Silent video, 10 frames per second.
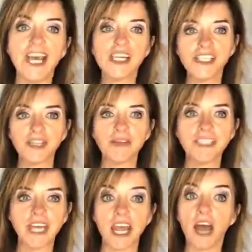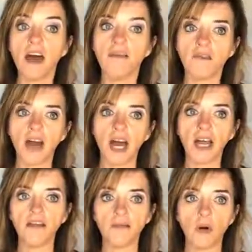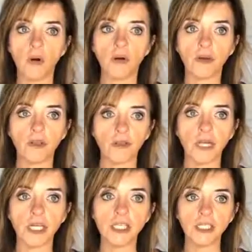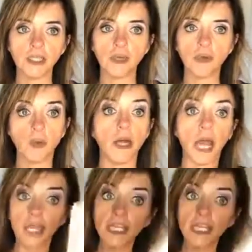she would say 5, 4, 3, 2, 1, and